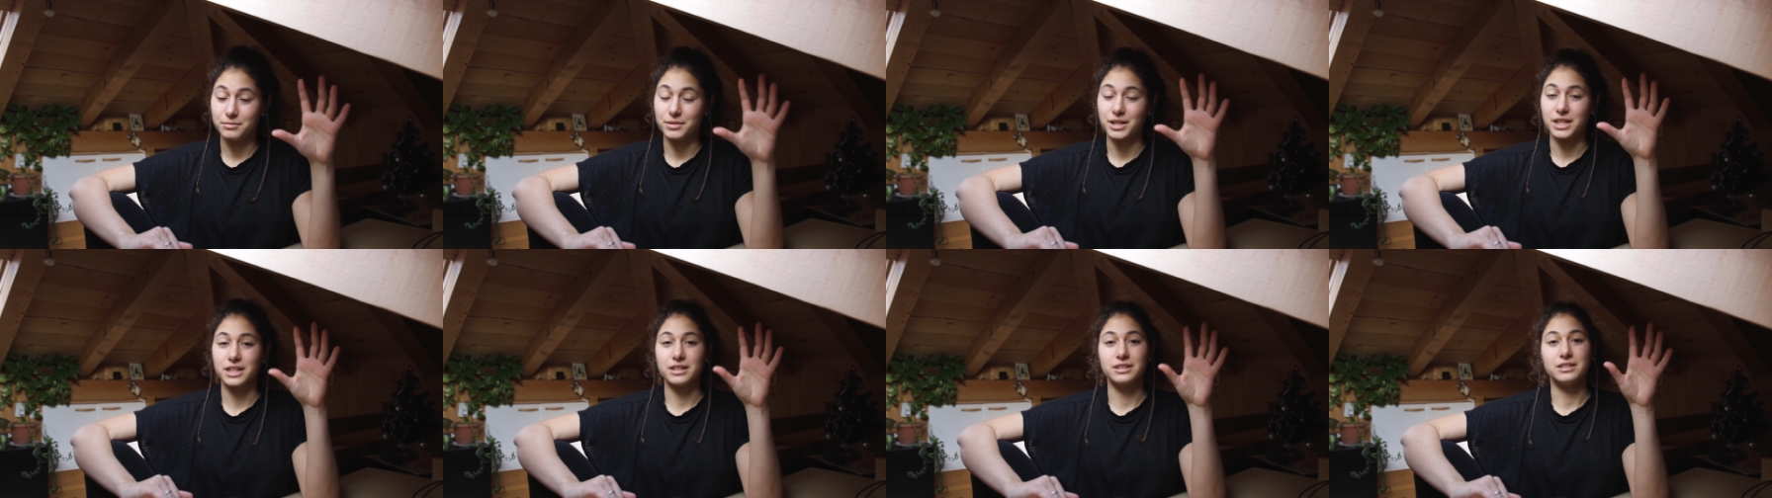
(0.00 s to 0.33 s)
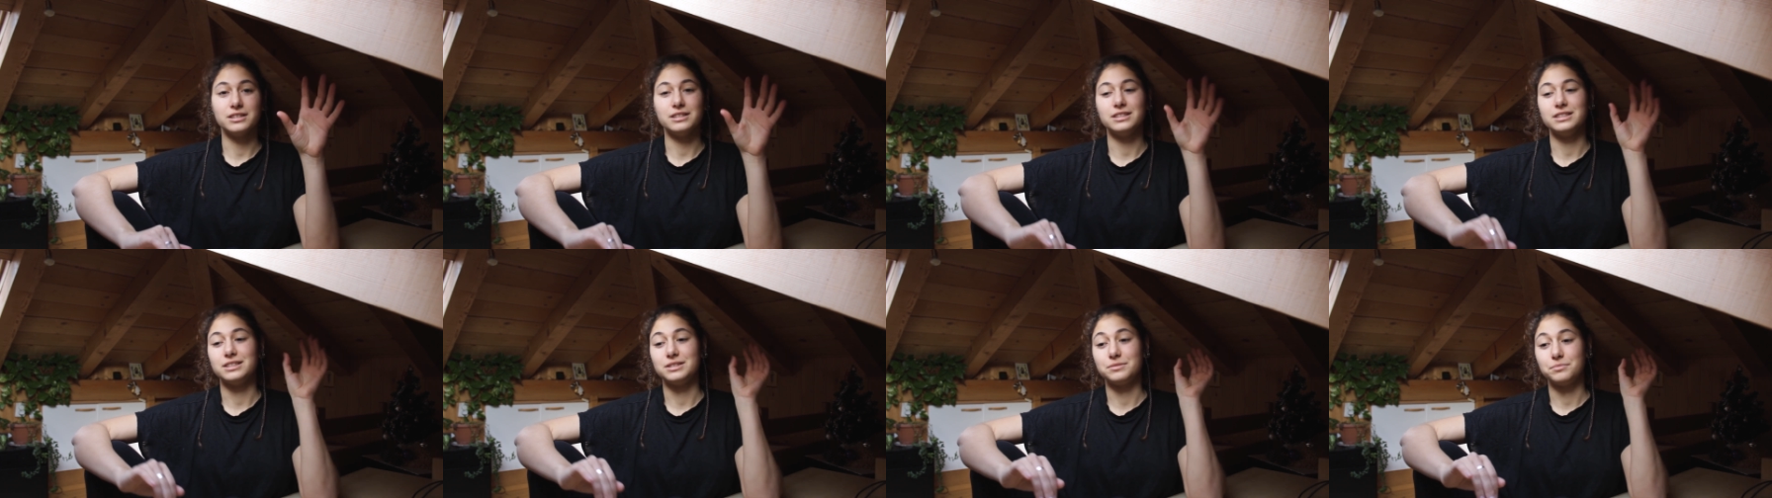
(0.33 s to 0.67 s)

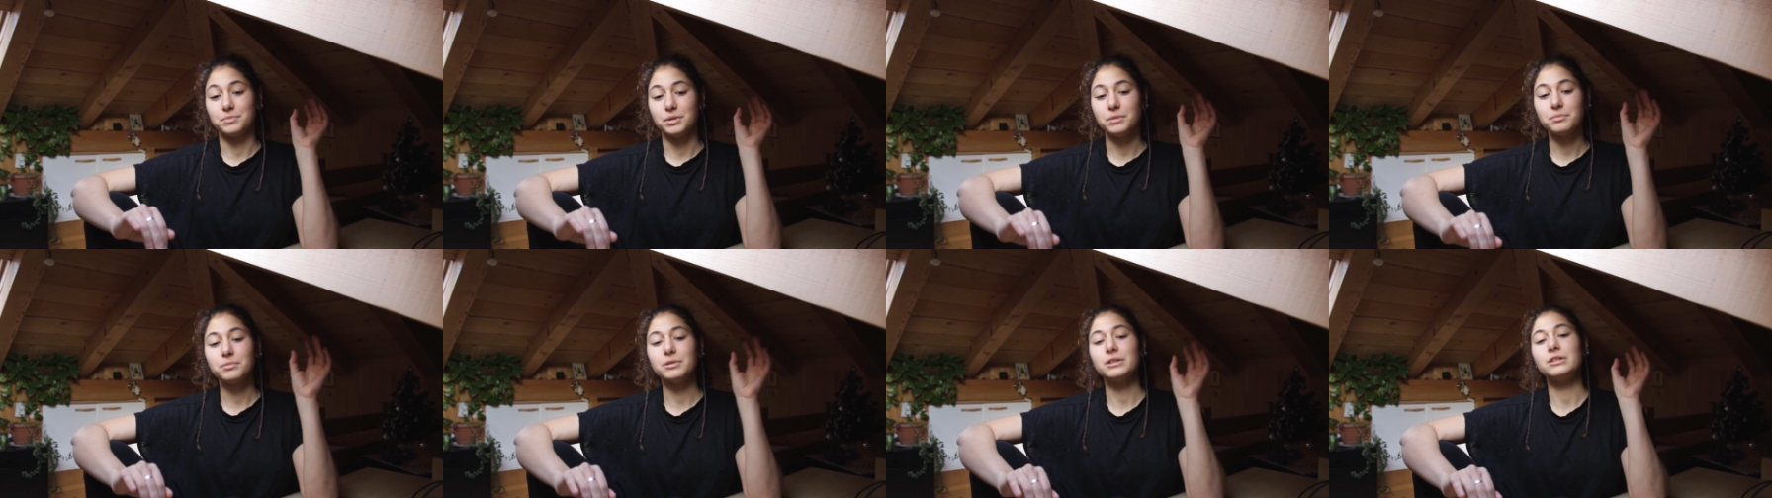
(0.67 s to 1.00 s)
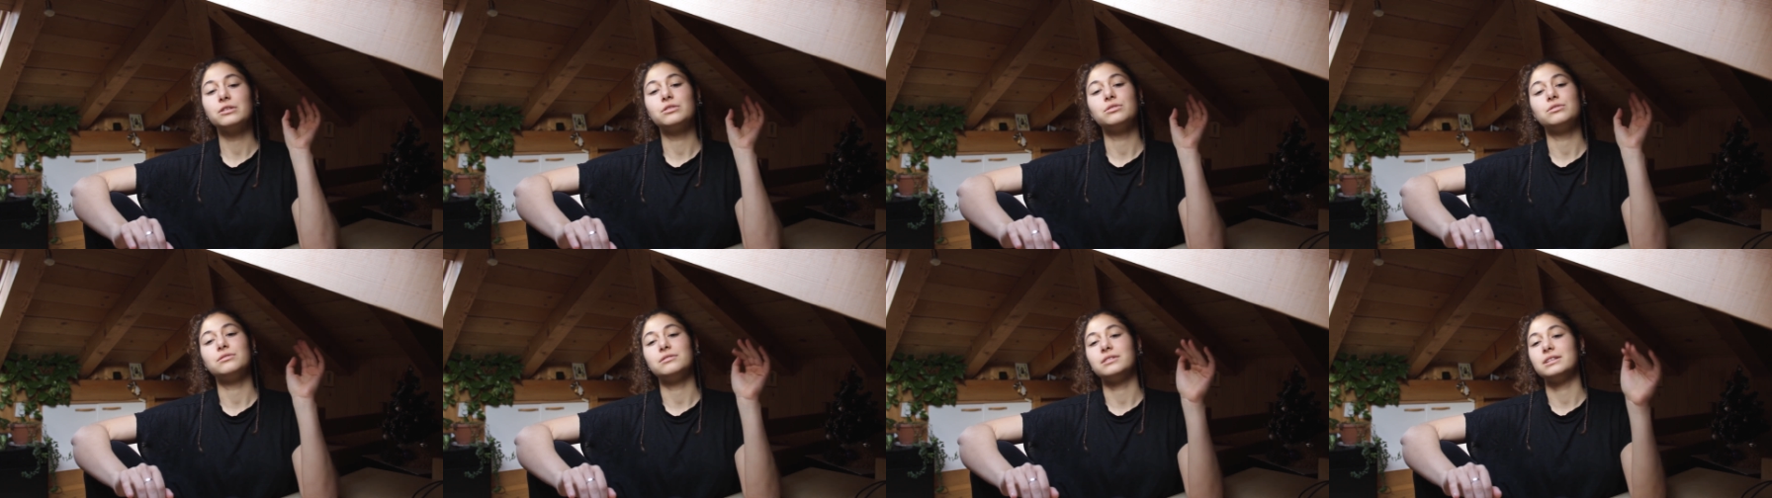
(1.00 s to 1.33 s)
because
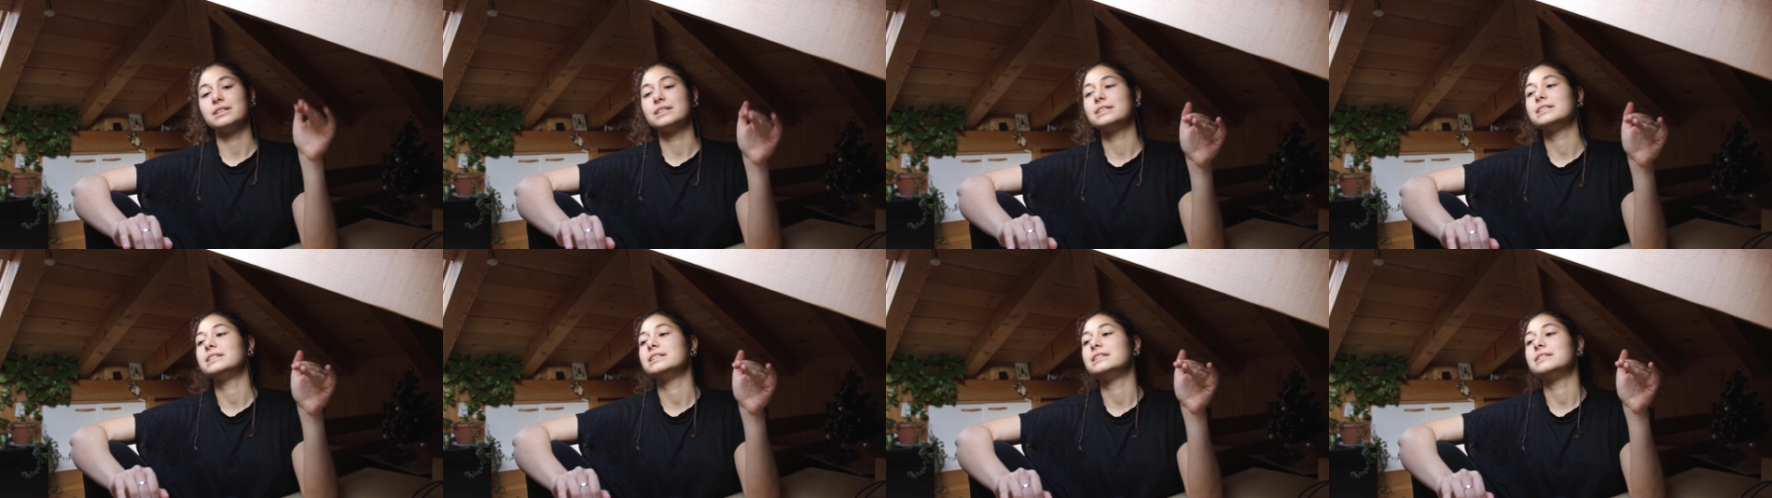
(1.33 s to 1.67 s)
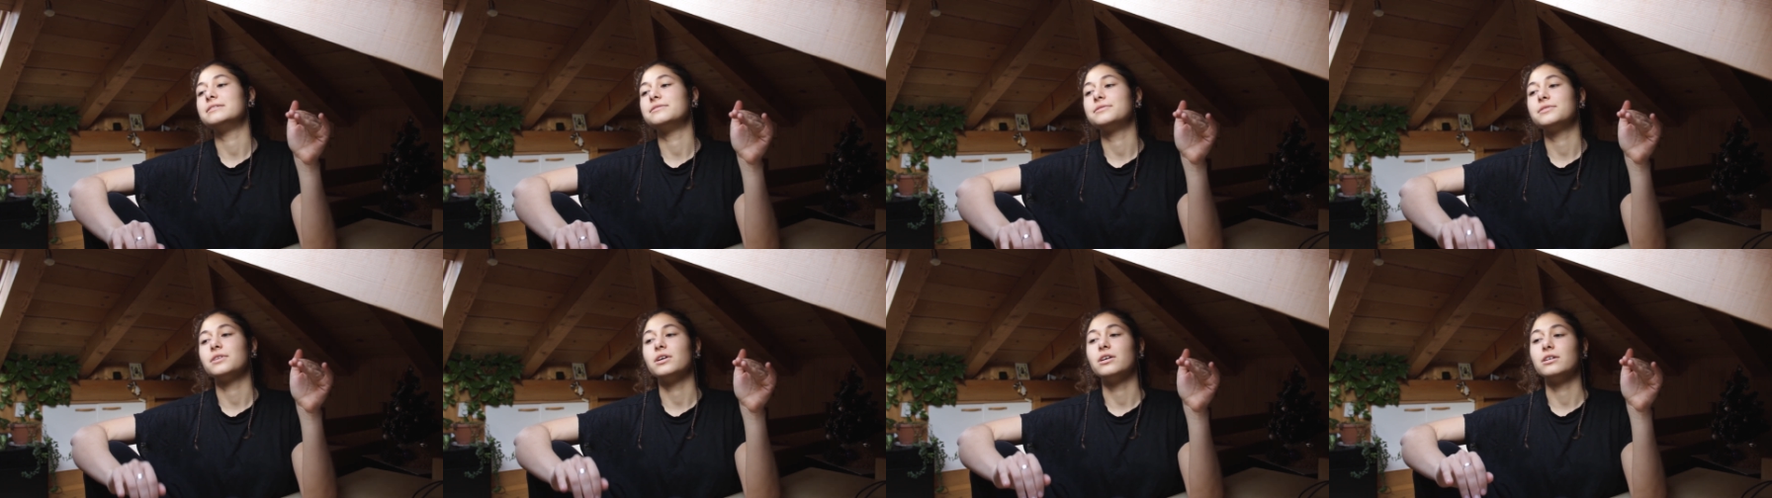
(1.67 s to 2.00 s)
people who live